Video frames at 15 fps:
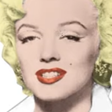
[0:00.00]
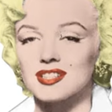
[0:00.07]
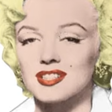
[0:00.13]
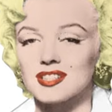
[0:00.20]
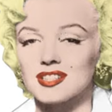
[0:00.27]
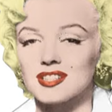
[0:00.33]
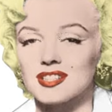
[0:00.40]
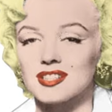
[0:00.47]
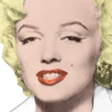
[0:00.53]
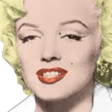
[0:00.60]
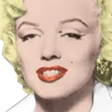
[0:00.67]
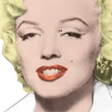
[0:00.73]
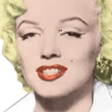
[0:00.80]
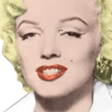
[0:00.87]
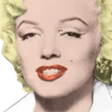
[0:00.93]
ads for
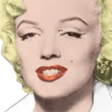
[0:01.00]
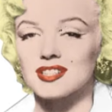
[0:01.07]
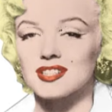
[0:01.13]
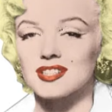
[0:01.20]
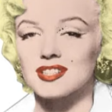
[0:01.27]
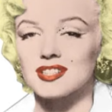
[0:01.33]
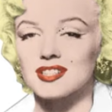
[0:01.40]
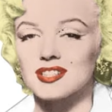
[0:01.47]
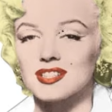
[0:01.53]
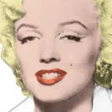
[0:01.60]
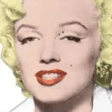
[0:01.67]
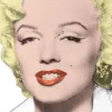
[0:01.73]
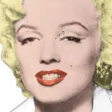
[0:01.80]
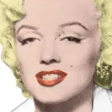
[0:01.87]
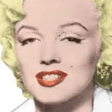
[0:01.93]
shoes, and he did a
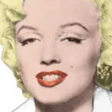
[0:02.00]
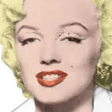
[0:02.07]
lot of